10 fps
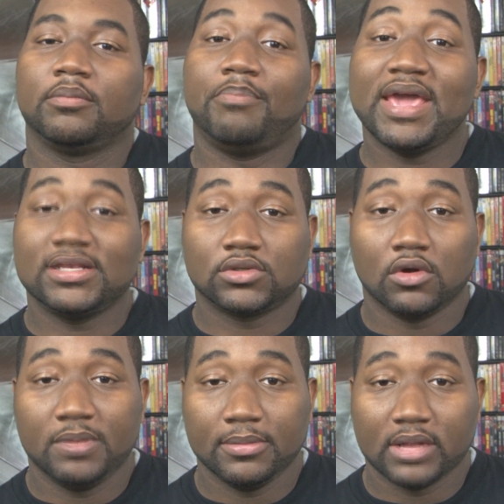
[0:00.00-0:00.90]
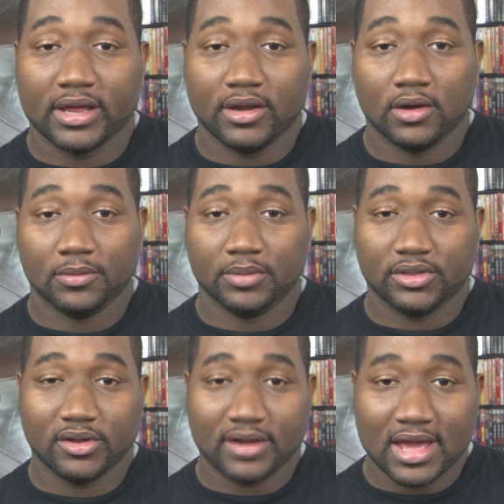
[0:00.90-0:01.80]
but
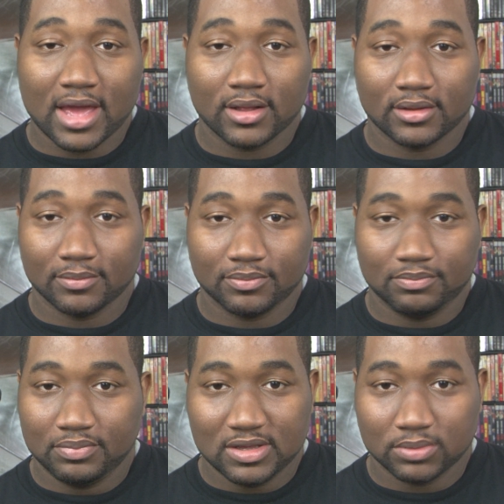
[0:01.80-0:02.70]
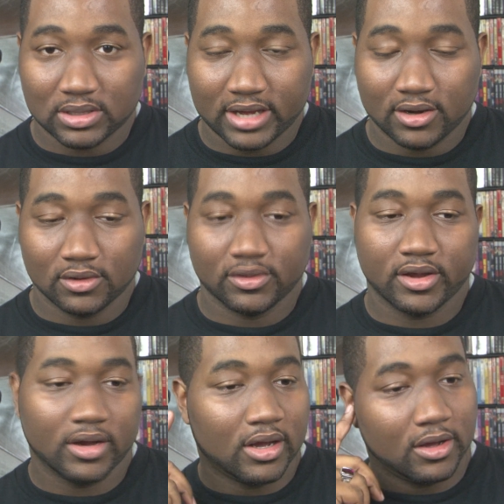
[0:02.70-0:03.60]
they're not people I know.
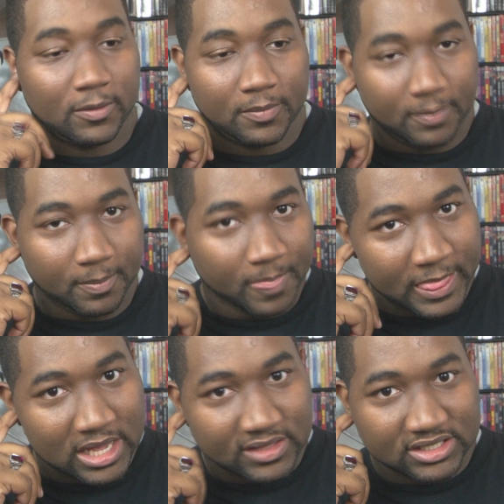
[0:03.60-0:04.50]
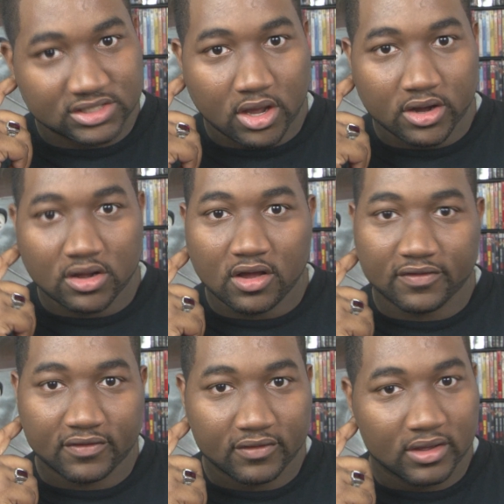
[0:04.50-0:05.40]
They're they started
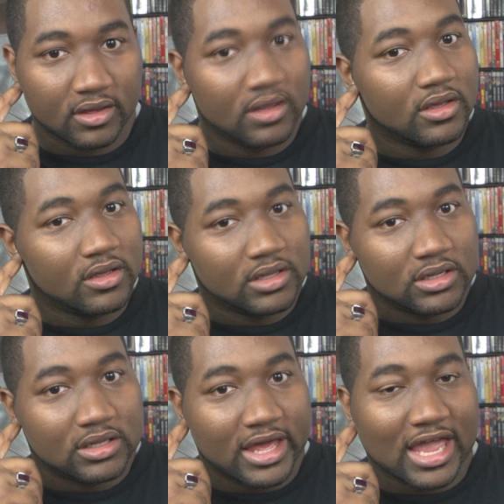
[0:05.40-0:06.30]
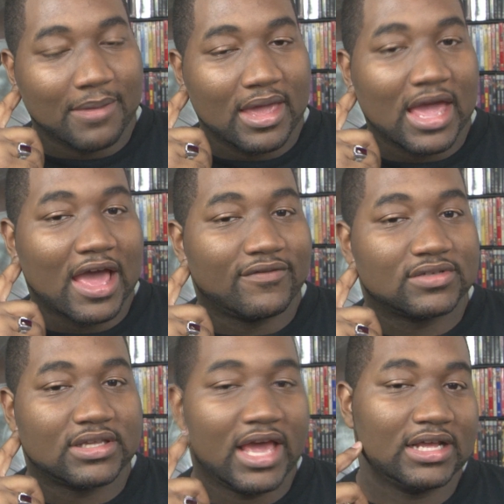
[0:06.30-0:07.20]
off like I may have
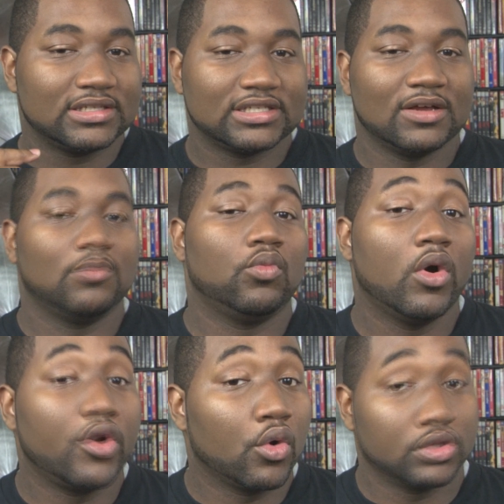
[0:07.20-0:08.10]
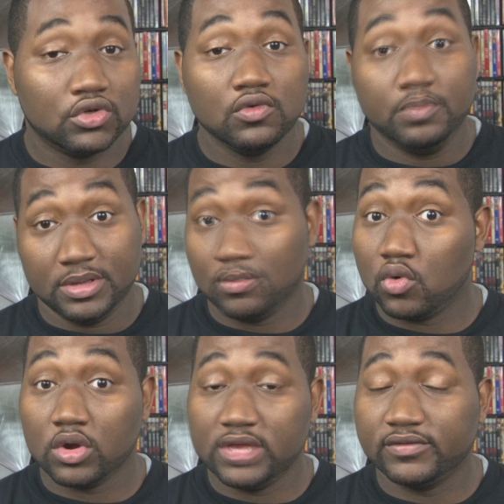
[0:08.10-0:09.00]
had someone or two
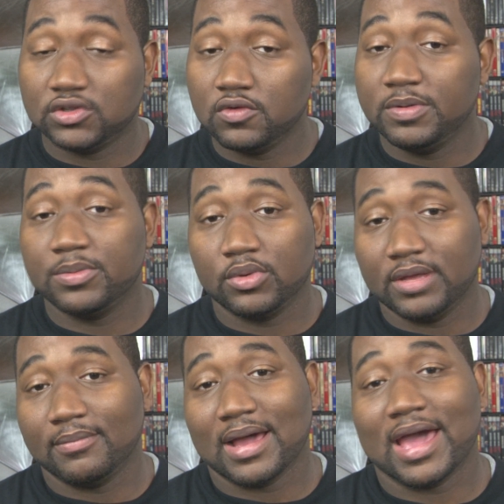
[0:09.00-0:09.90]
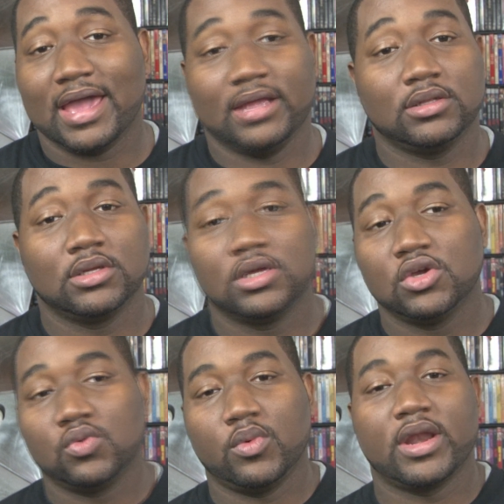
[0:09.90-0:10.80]
or even 2 people in mind
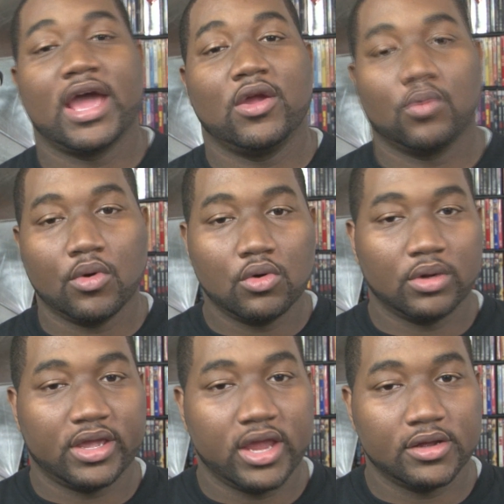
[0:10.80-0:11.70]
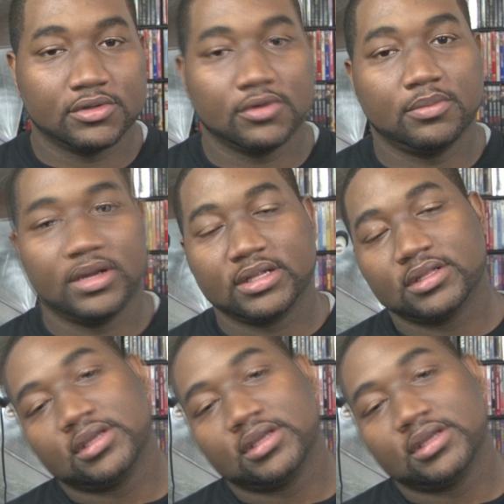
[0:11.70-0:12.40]
when I wrote a character, but